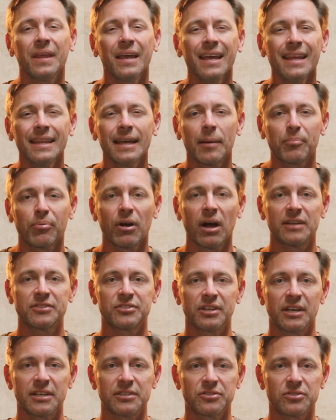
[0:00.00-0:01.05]
in that
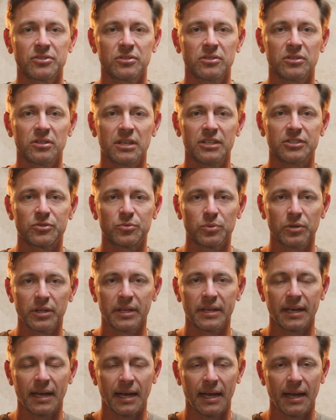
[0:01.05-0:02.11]
process, it's
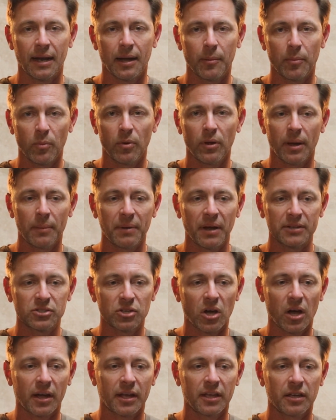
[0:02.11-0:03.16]
really, I'm, I'm not
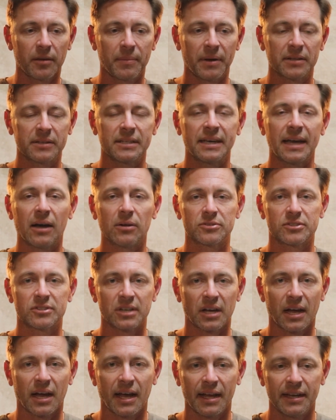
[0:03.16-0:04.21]
talking about the
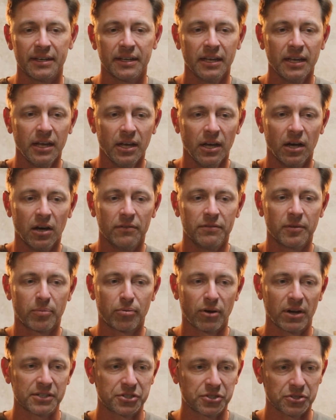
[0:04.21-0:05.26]
outside of the
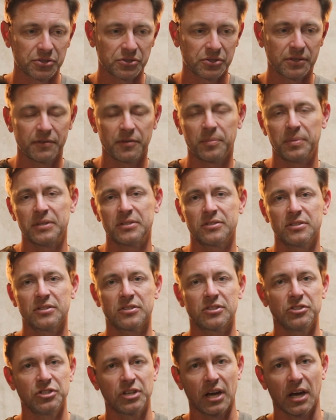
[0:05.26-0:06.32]
pressures of the
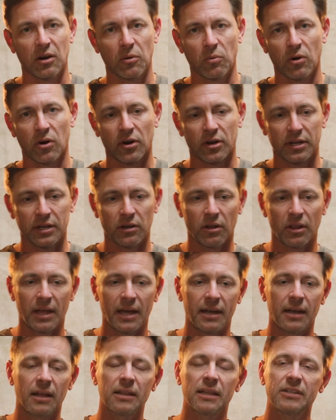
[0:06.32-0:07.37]
business and you got to work and all that.